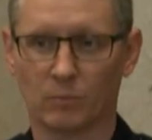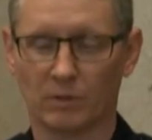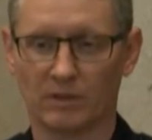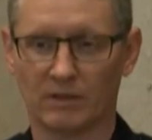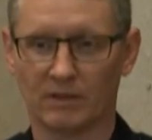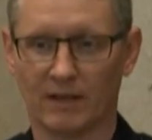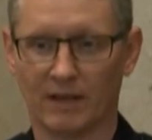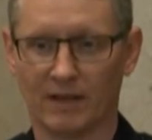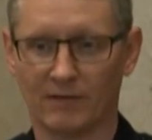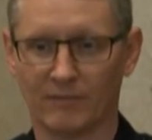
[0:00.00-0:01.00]
We did
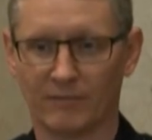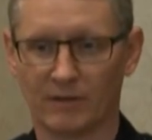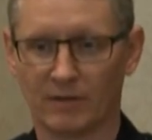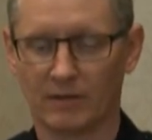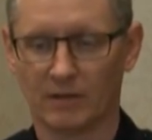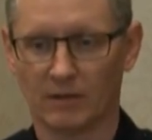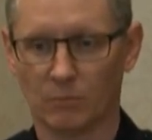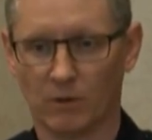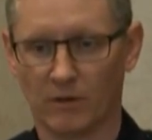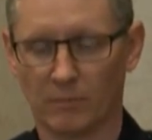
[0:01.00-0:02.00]
have uh,
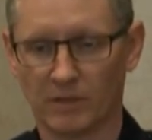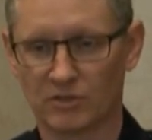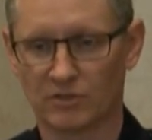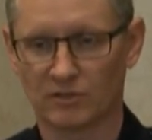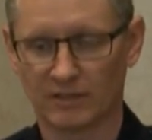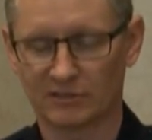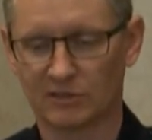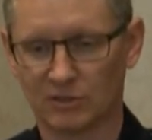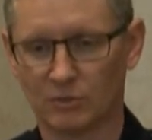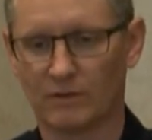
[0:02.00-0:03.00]
one of the pictures,
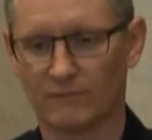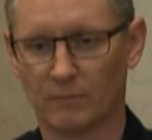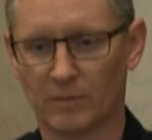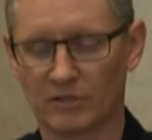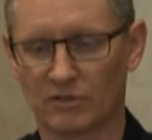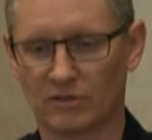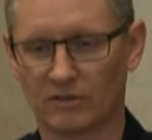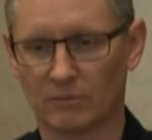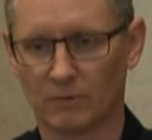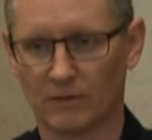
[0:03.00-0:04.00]
actually two different
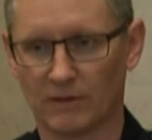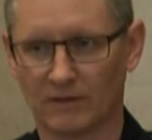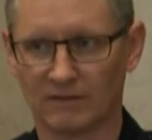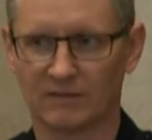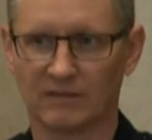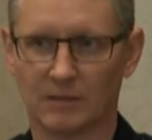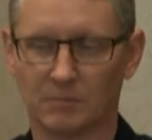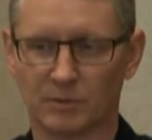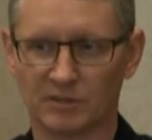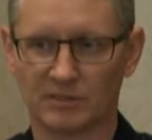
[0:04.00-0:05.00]
pictures that we think is the same
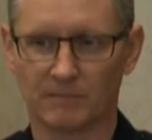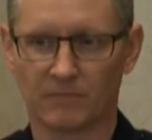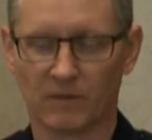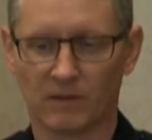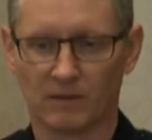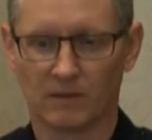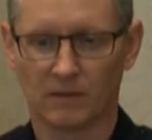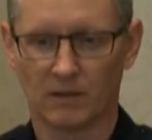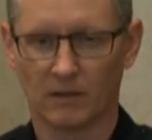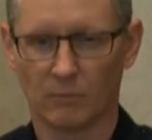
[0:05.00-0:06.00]
person.
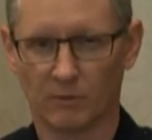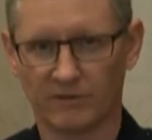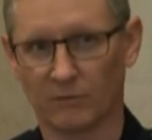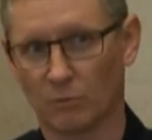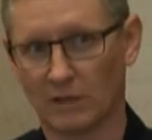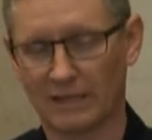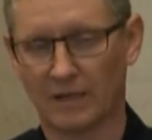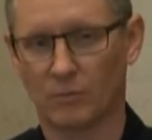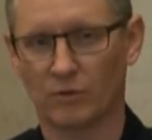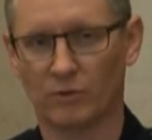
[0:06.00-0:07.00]
Uh, the ones that were
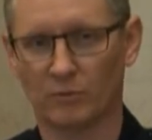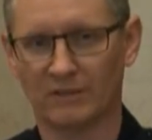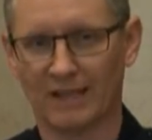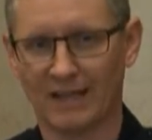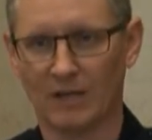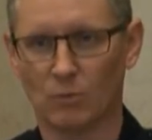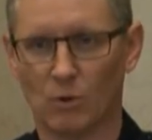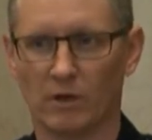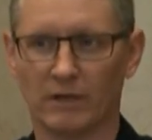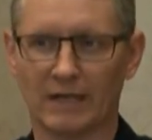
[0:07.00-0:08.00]
labeled, it was
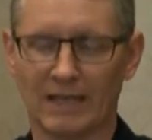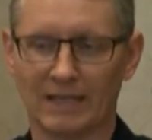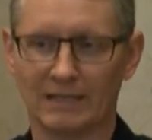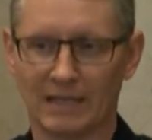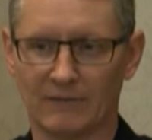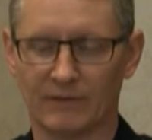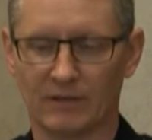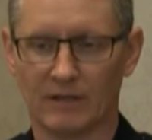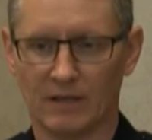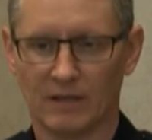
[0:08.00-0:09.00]
A1 and A11.